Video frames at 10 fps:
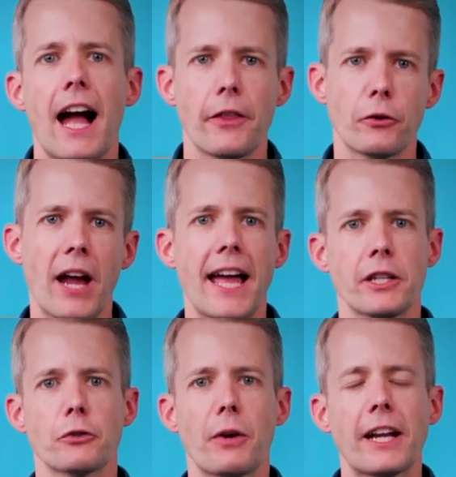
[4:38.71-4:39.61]
other ad
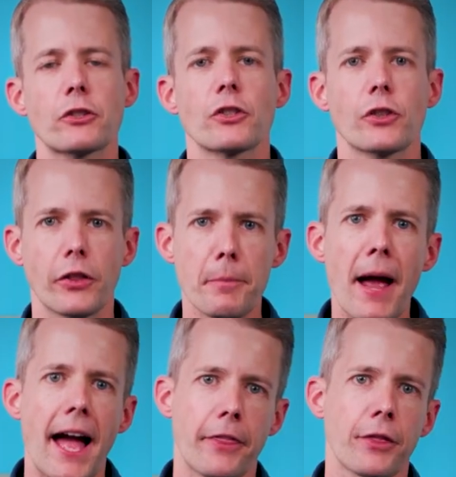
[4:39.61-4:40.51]
interactions on the
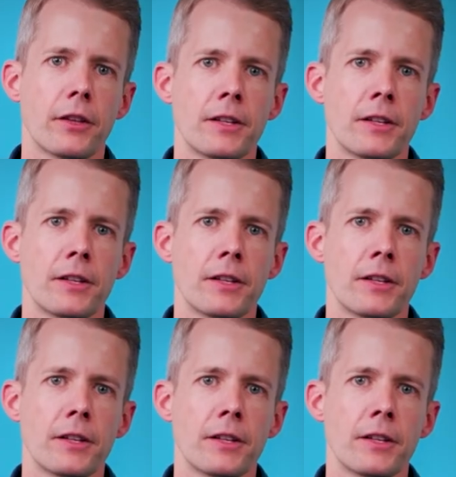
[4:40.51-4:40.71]
path.